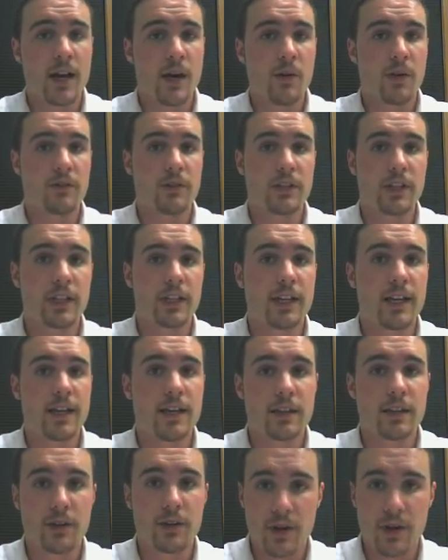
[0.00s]
However, they
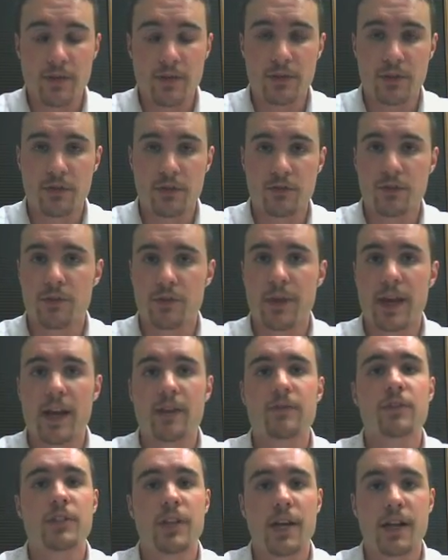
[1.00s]
gain their revenue from
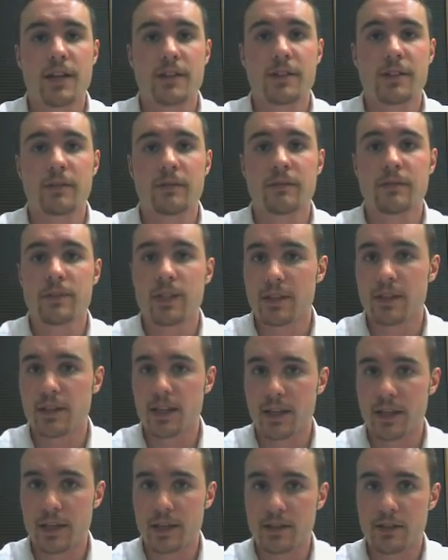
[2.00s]
advertising that
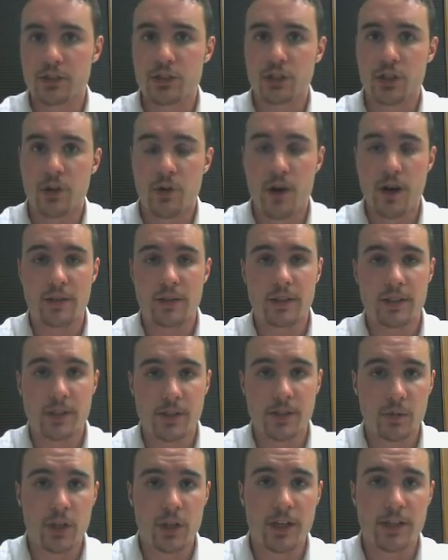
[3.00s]
they show on the
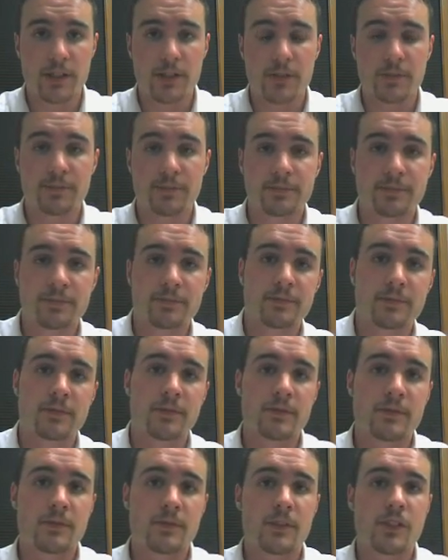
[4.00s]
displays.
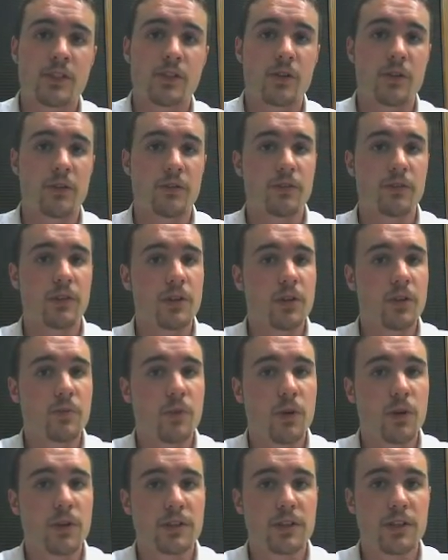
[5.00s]
So very
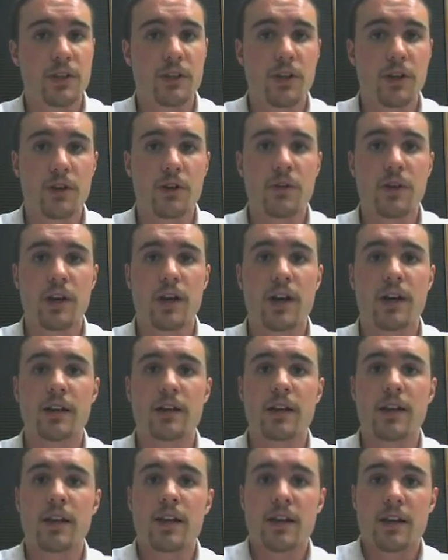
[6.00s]
important to know
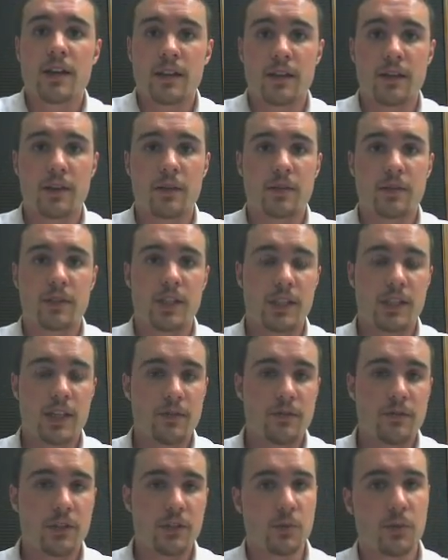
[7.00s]
the
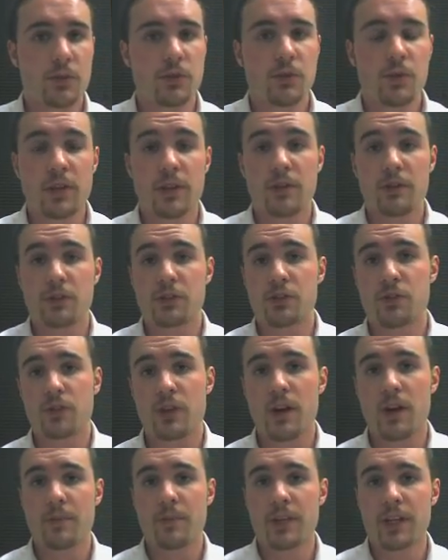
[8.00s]
difference between those 2
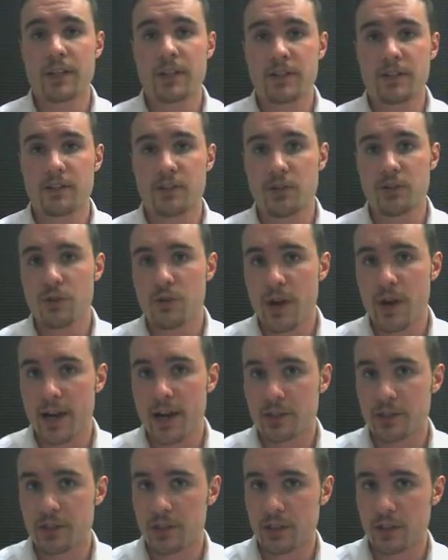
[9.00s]
companies is who
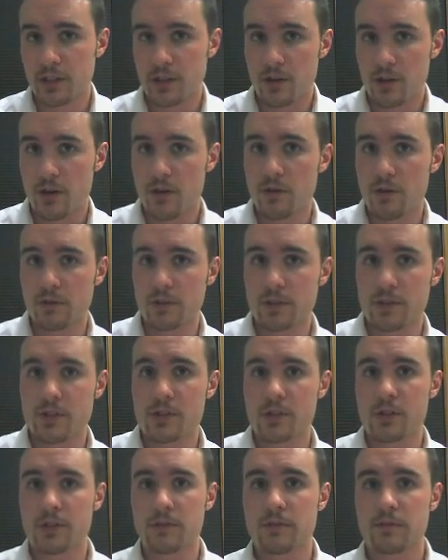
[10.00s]
actually
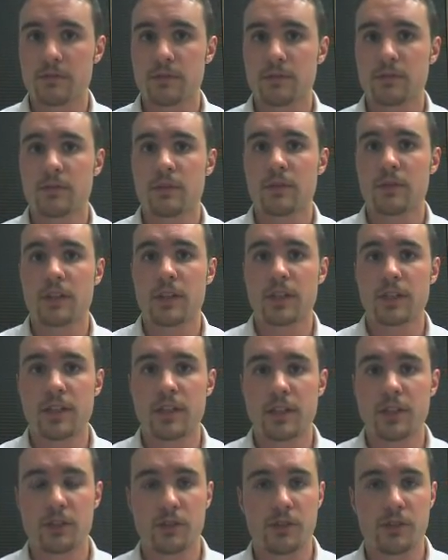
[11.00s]
owns the
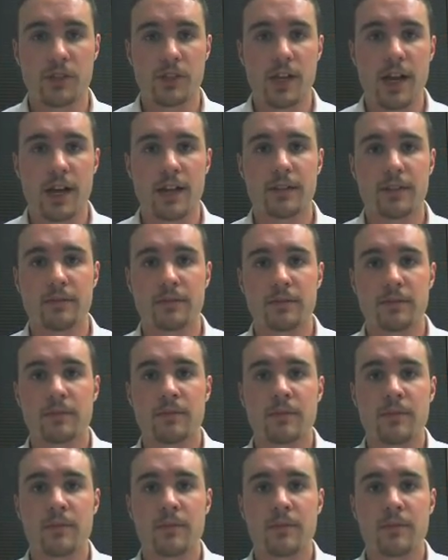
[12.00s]
digital sign.